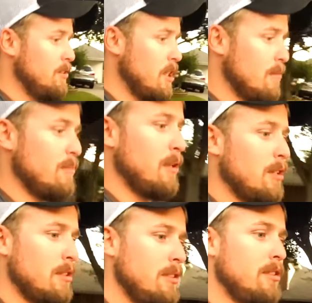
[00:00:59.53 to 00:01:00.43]
two
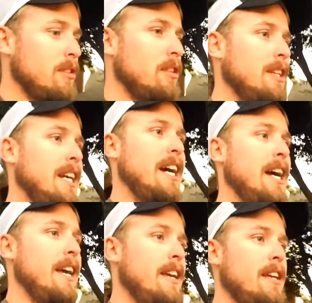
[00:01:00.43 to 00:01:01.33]
Humminbirds that
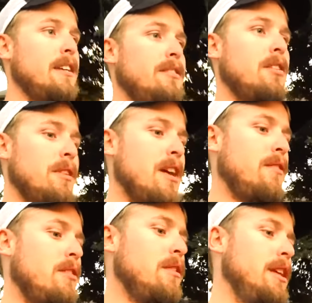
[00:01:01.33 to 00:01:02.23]
I don't have
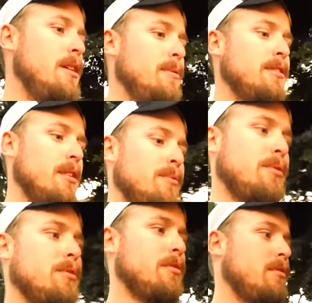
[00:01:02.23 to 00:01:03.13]
on right now because I'm
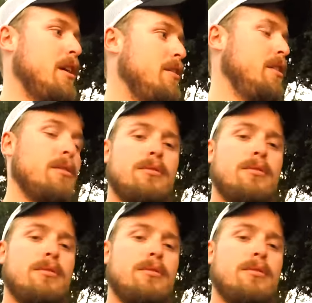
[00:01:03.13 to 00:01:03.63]
cruising around and I